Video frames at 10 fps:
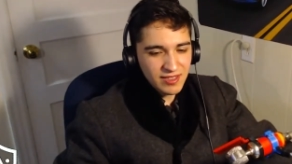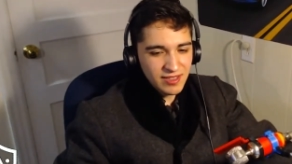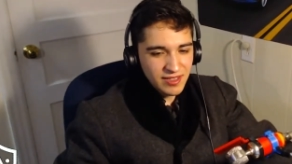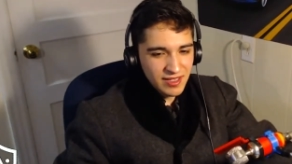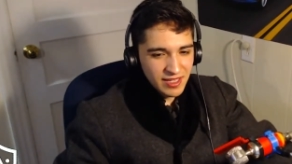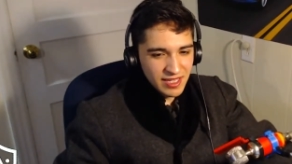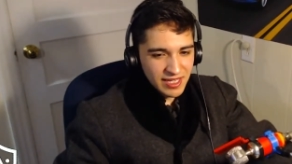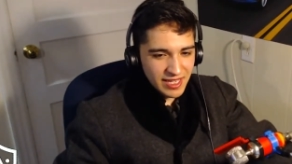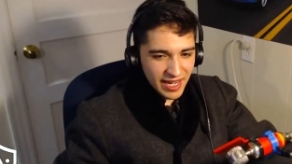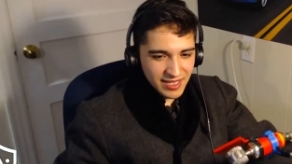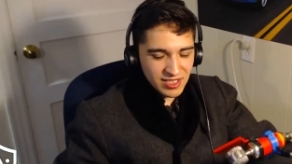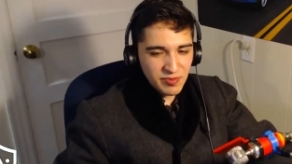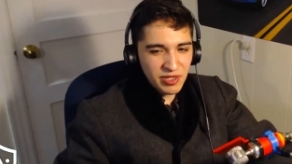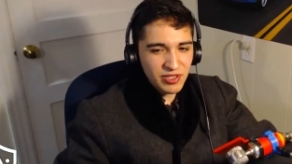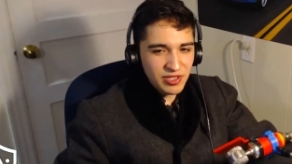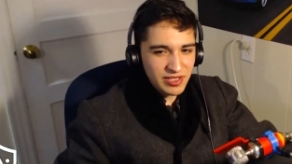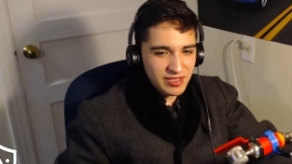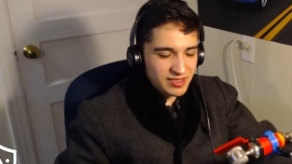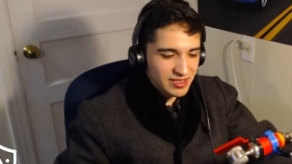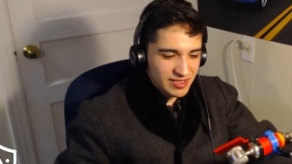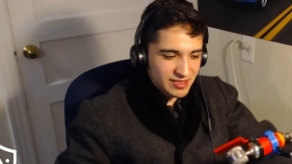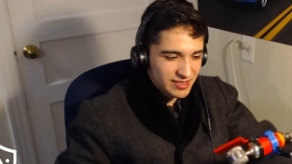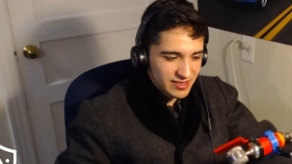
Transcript: Yeah. Oh, no, he's a great villain. He has to be on the list. Yeah.